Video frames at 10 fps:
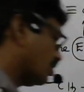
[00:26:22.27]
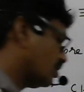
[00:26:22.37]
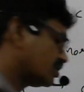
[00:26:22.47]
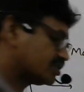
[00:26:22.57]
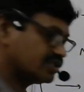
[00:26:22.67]

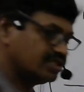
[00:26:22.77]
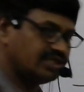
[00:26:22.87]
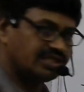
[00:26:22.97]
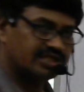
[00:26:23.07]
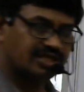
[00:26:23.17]
R
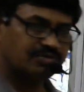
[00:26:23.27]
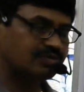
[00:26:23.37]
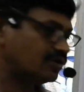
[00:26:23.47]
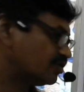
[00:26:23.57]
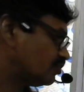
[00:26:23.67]
C triple
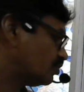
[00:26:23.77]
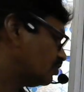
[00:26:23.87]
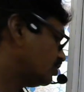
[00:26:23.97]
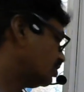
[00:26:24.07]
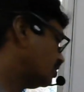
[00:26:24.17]
bond O.
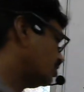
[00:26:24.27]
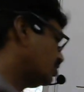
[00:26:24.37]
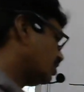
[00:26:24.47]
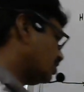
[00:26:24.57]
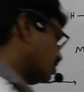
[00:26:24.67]

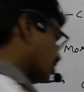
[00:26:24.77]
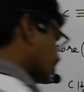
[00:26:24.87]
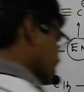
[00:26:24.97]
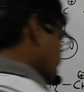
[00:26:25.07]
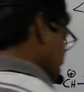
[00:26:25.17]
On
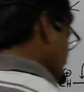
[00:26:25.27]
oxygen,